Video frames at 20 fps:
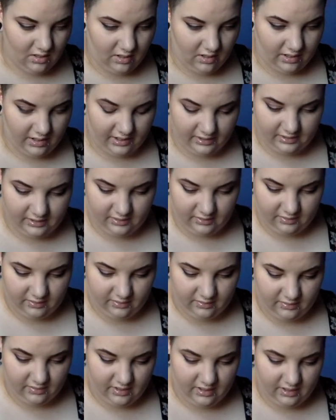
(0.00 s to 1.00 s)
Alright,
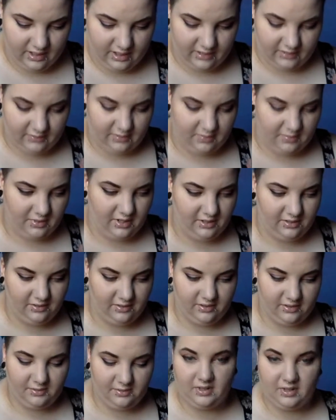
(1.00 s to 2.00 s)
so next what I'm going to do
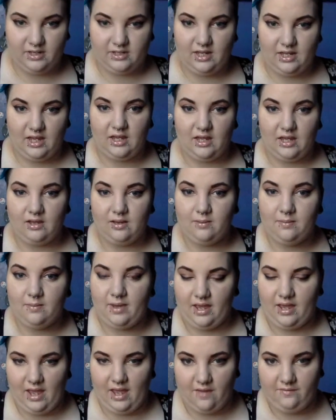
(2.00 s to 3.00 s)
is I'm going to take
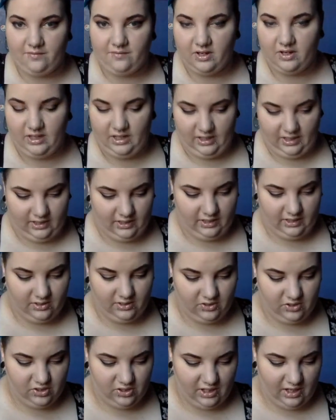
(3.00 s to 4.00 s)
my Kat Von D
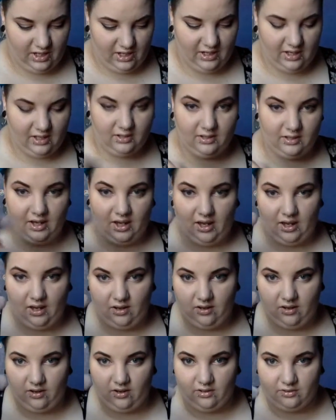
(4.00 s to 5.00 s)
Shade and
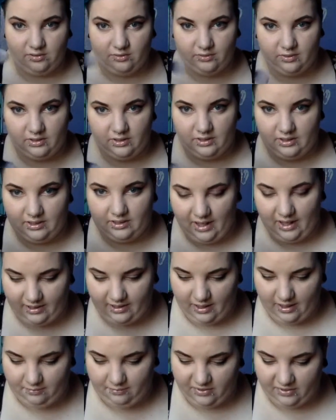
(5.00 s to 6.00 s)
Light Contour and
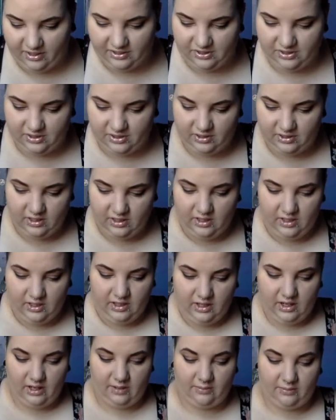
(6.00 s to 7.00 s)
Highlight brush,
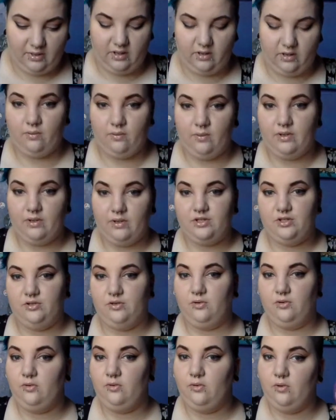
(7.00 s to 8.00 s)
and I'm going to go
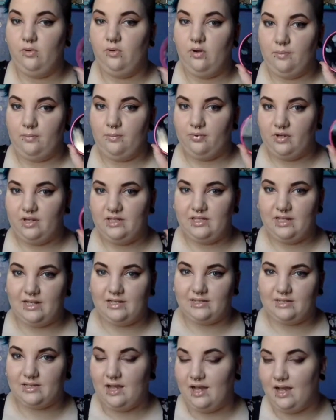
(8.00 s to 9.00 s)
into
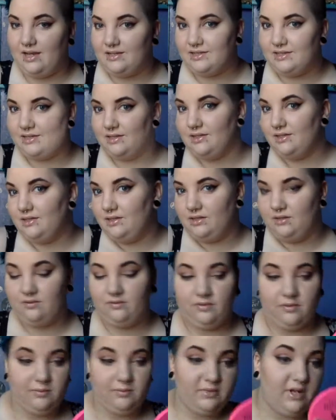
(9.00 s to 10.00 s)
Princess Cut
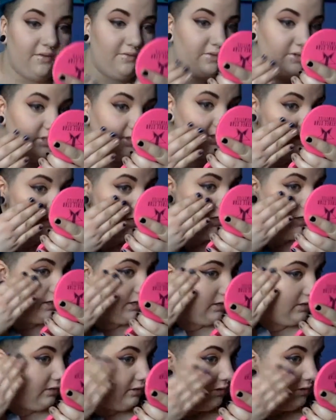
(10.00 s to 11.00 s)
from Jeffree
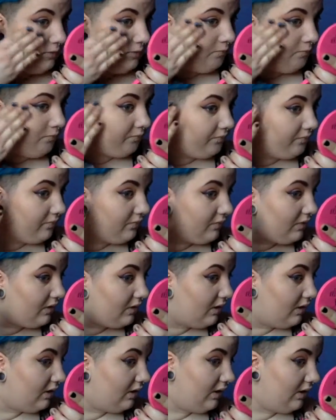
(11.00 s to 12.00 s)
Star,
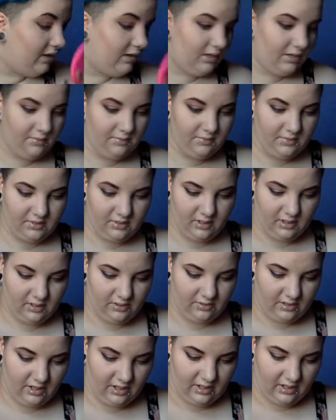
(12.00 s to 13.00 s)
and I'm just going
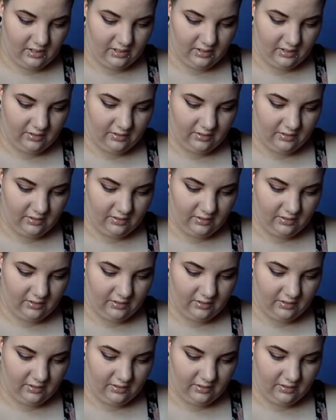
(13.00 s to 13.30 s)
to try to